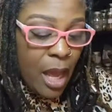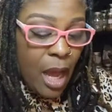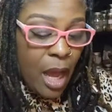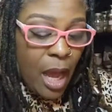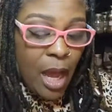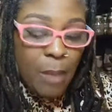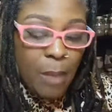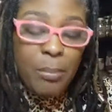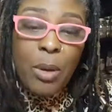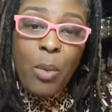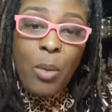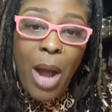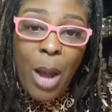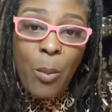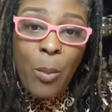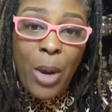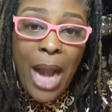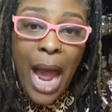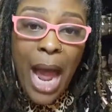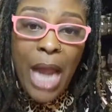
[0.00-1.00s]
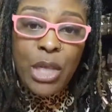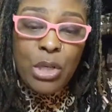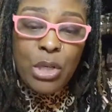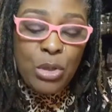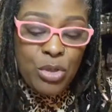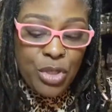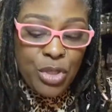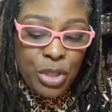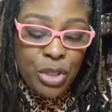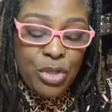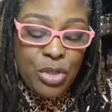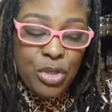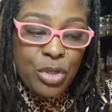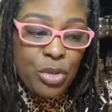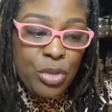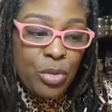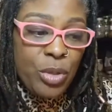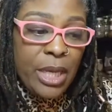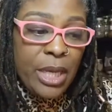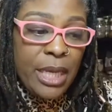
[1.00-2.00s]
Uh, but what I usually
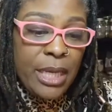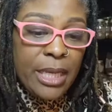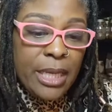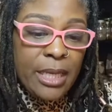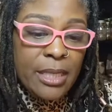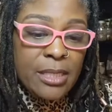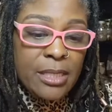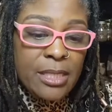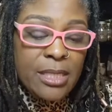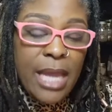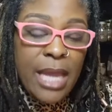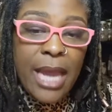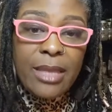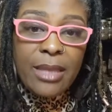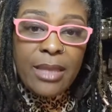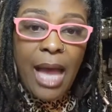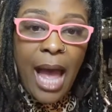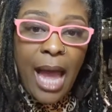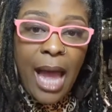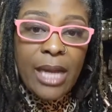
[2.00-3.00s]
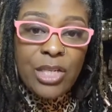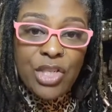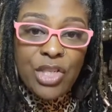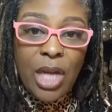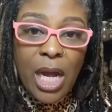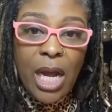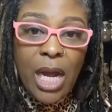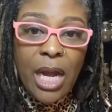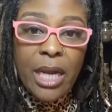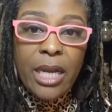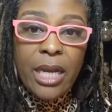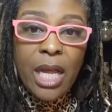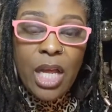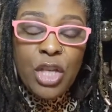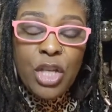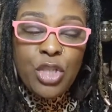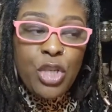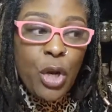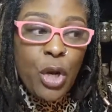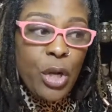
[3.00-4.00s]
do is take the high John,
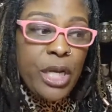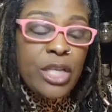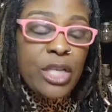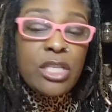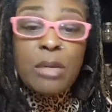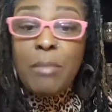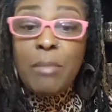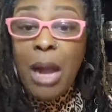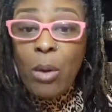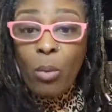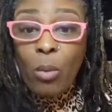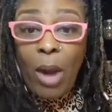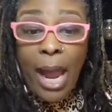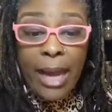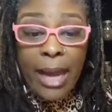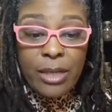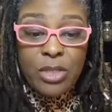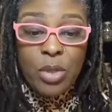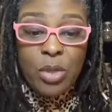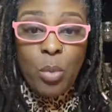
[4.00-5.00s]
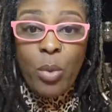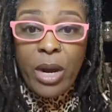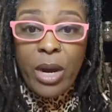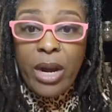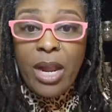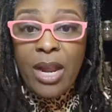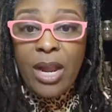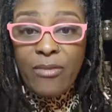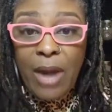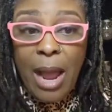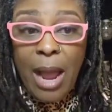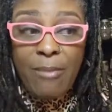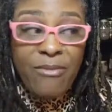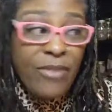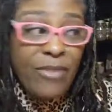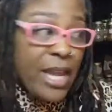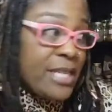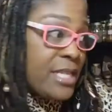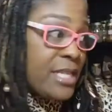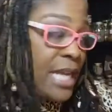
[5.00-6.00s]
turning to my right. So wherever I'm
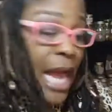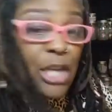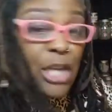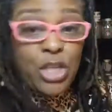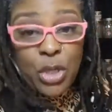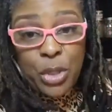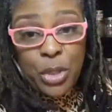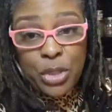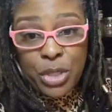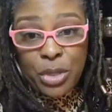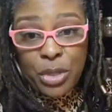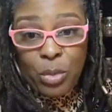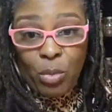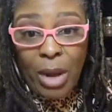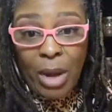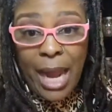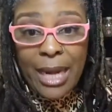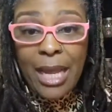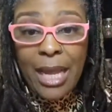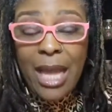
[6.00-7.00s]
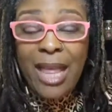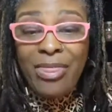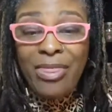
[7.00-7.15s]
facing, I turn to the right.